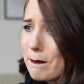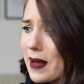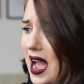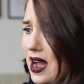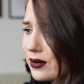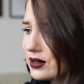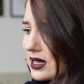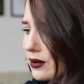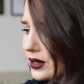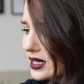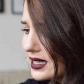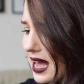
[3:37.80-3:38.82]
pounds, I
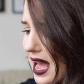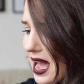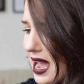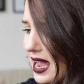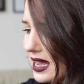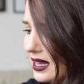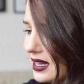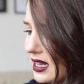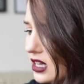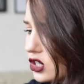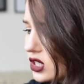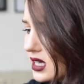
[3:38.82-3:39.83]
want to say.
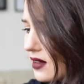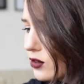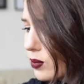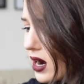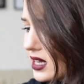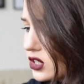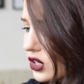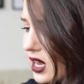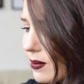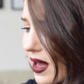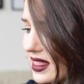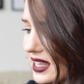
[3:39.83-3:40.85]
It doesn't have the price on
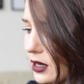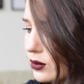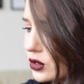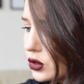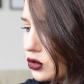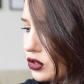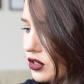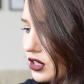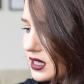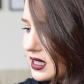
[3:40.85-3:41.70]
it, but I think it was 139.99.